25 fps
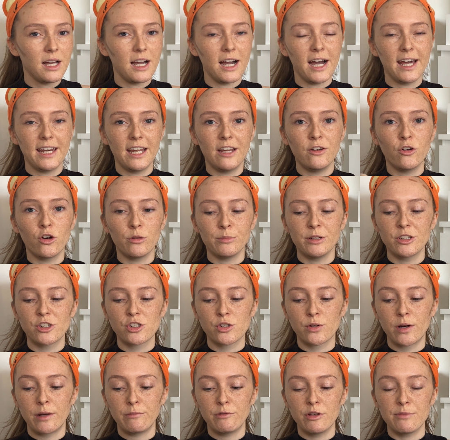And I normally just
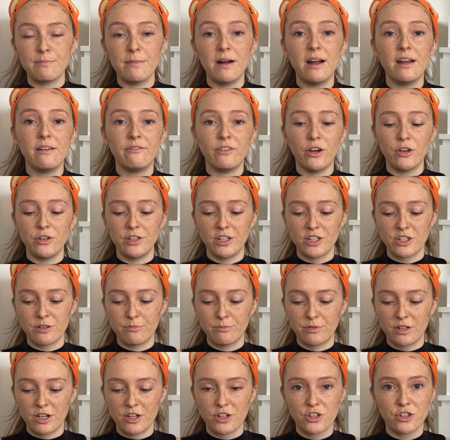go in with my foundation
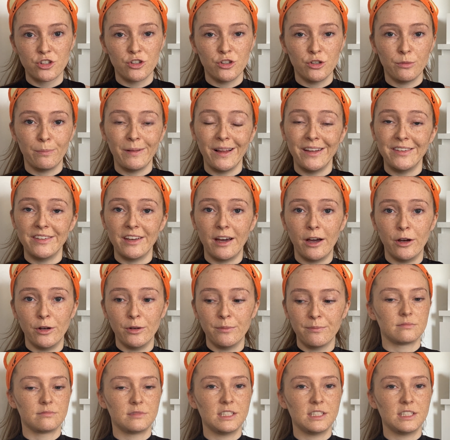brush to blend it out.